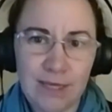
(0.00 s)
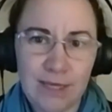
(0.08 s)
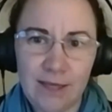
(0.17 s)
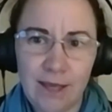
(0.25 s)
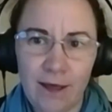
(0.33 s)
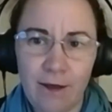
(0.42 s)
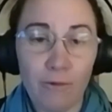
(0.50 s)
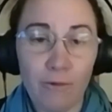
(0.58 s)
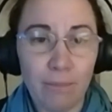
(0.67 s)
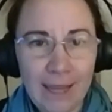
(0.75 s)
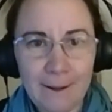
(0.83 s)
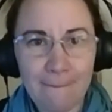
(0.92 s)
and pretty
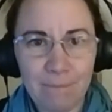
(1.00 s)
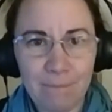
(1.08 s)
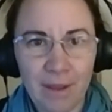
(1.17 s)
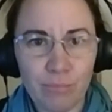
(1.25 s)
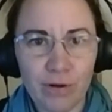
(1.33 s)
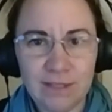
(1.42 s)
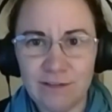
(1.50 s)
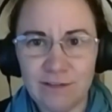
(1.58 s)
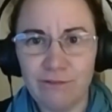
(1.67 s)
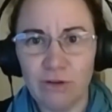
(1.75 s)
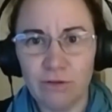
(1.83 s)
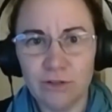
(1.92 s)
difficult to actually get
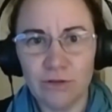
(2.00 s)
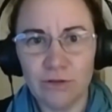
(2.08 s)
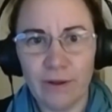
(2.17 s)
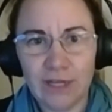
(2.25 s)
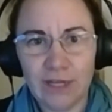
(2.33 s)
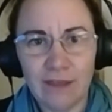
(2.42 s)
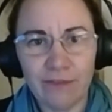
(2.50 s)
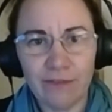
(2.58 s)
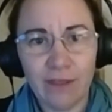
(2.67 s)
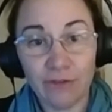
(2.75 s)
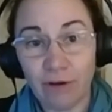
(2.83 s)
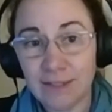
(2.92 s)
that traceability,
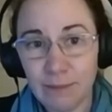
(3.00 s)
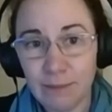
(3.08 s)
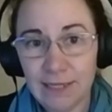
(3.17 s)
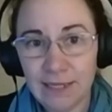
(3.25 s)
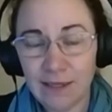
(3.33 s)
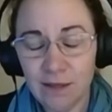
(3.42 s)
because